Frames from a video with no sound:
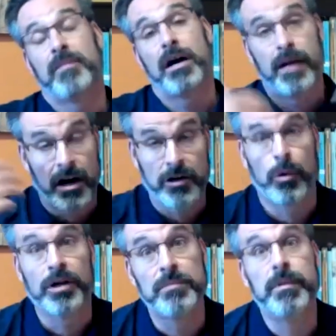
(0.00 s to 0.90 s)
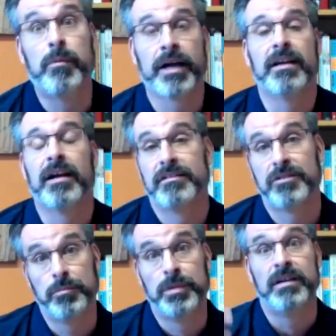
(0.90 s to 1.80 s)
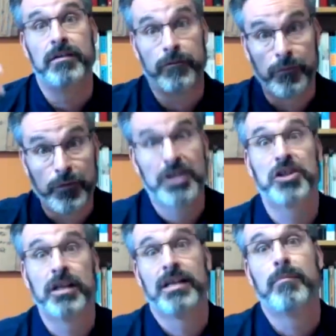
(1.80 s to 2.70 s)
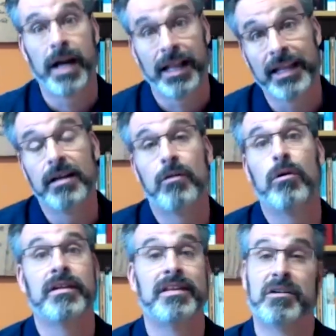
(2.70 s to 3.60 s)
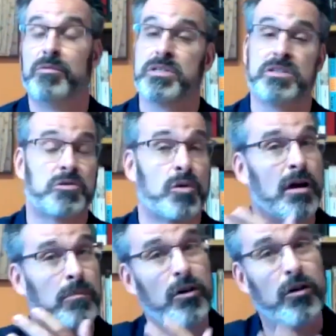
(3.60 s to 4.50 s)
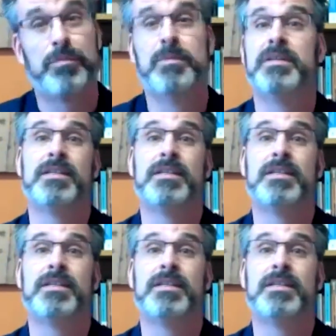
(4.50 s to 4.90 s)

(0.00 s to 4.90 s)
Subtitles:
Ottawa to be officially bilingual, and there was a strong movement.